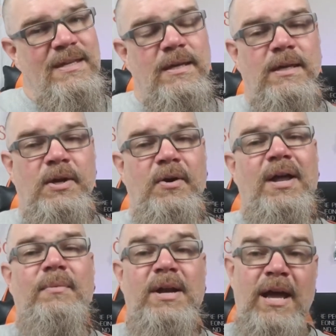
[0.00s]
You know what? I'm
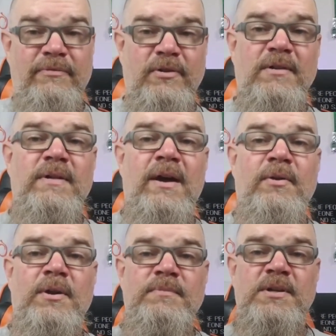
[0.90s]
going to have to leave that one
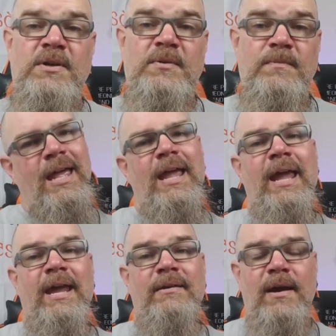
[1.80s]
up to you.
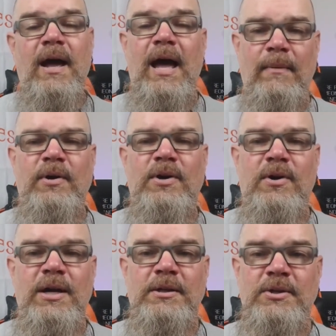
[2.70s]
And I'm going to go
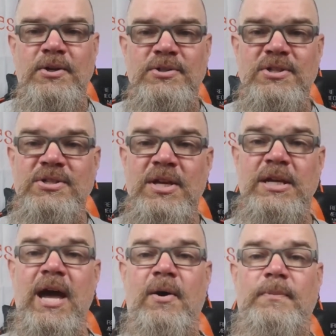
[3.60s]
ahead and close this thing
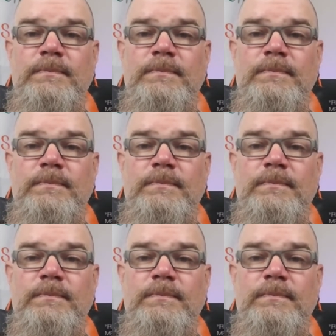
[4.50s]
out.